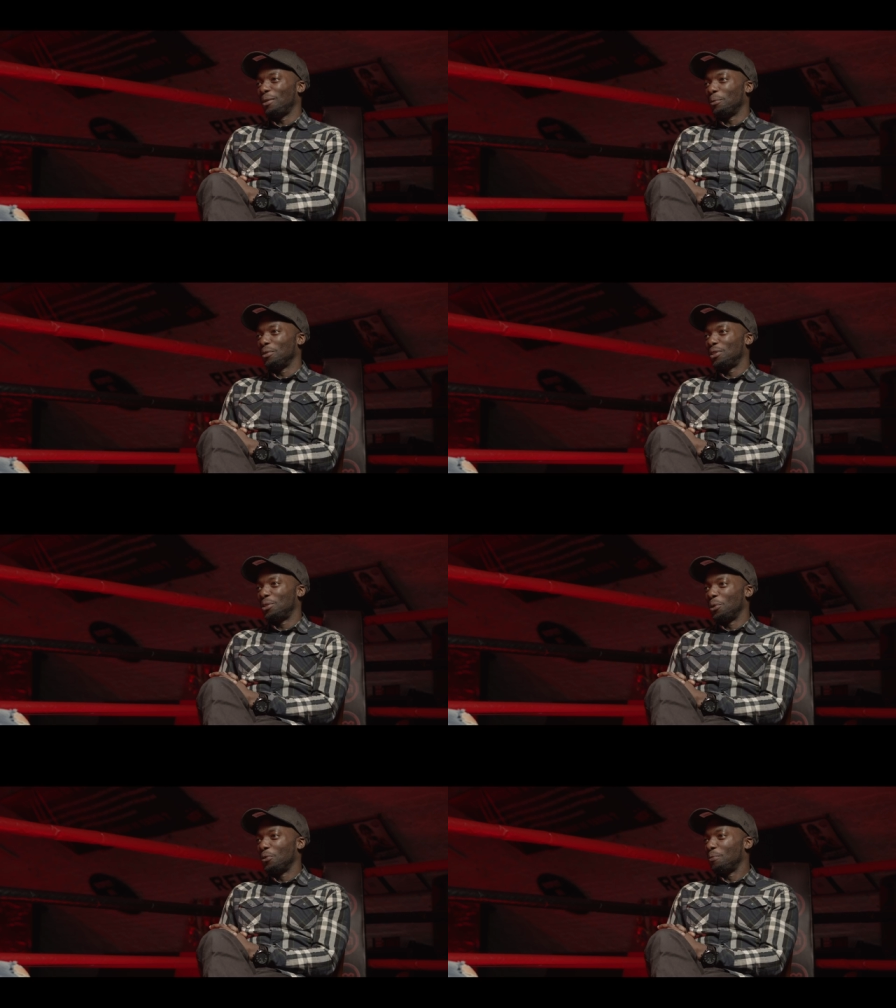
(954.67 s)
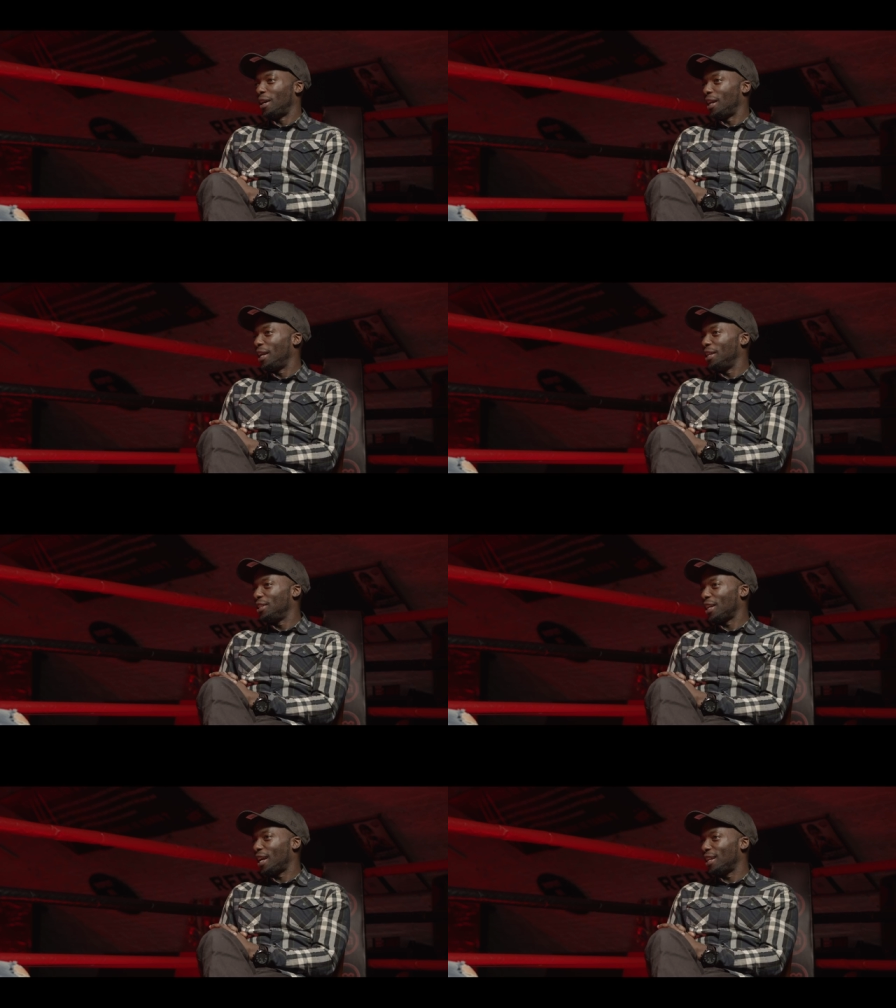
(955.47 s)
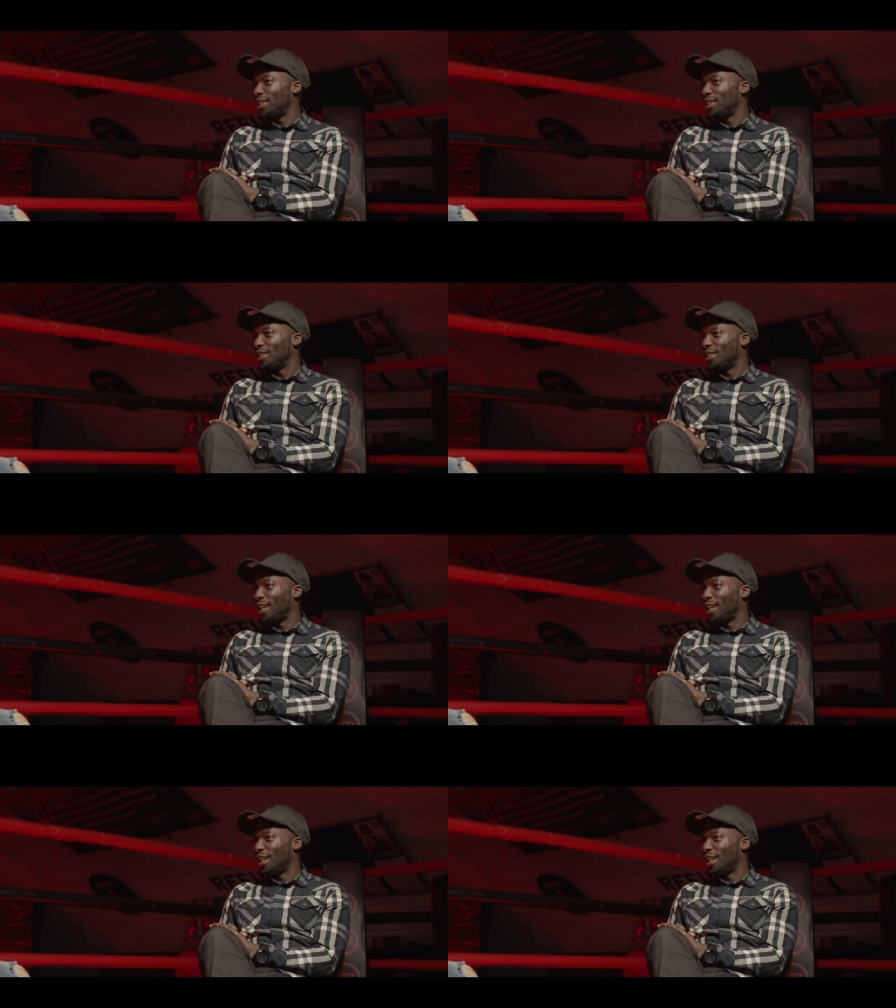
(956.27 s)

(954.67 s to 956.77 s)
It was to do with my age, and